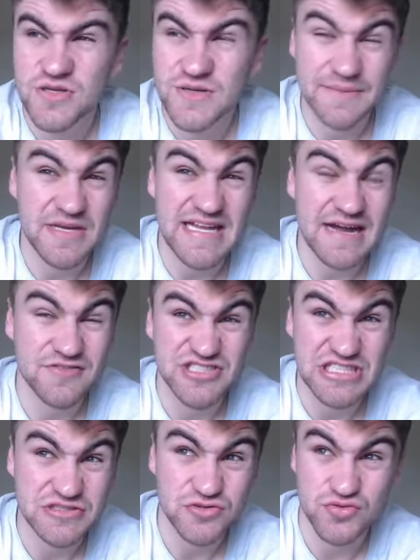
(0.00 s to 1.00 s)
I mean, Harry
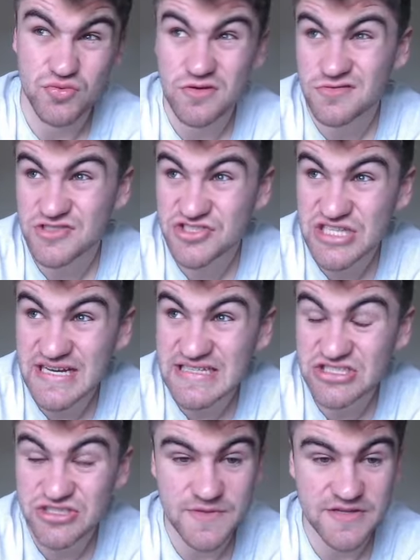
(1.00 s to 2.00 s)
Sheasel's role has
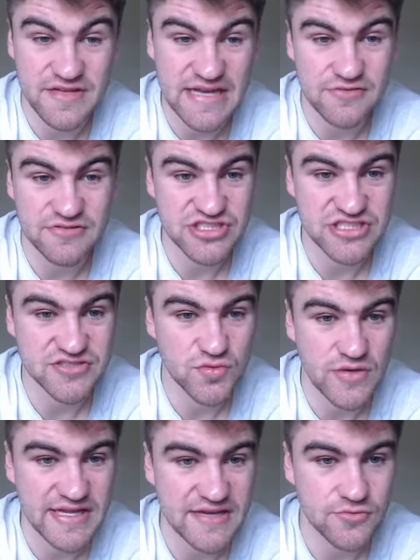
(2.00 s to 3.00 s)
changed, but Harry Sheasel,
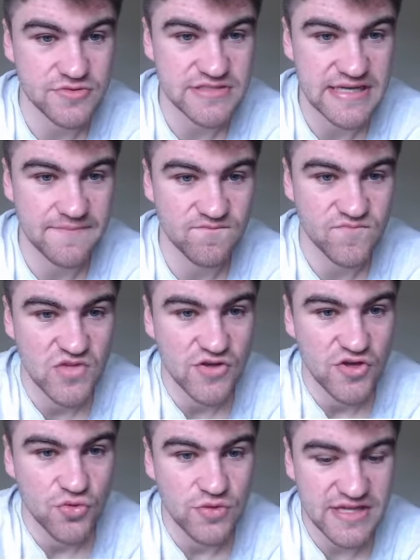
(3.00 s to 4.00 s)
when he was
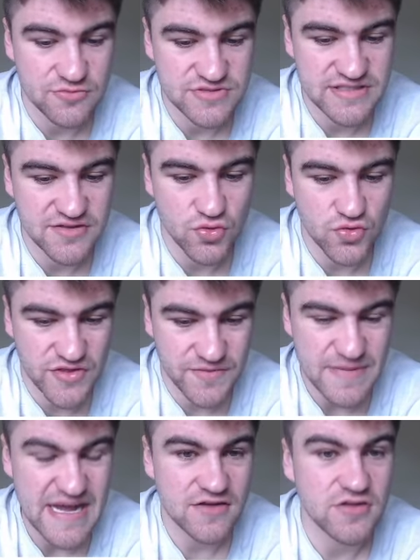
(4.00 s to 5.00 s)
in North
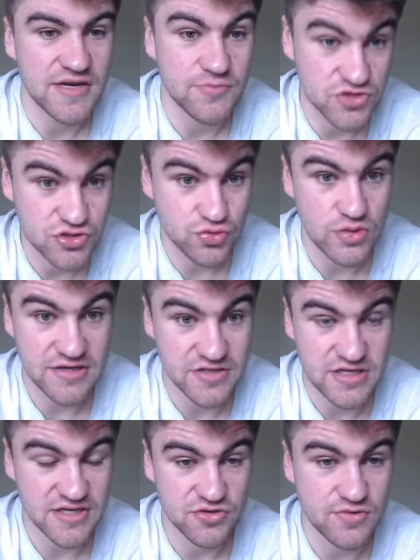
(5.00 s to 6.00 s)
backline, was quite
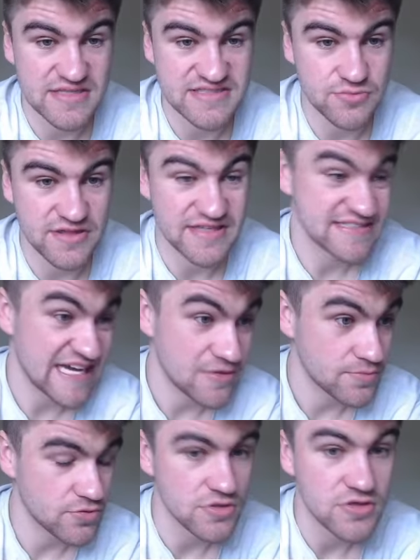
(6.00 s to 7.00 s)
kind of crazy with his
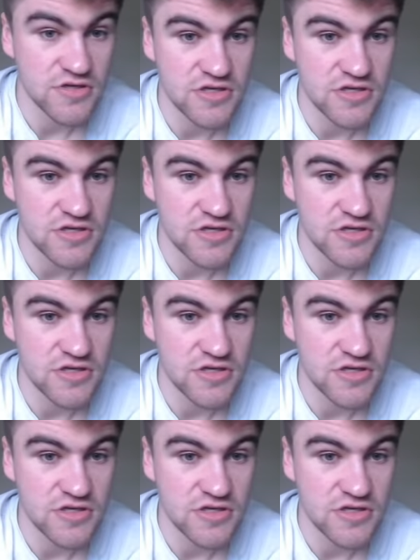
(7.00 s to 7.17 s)
output.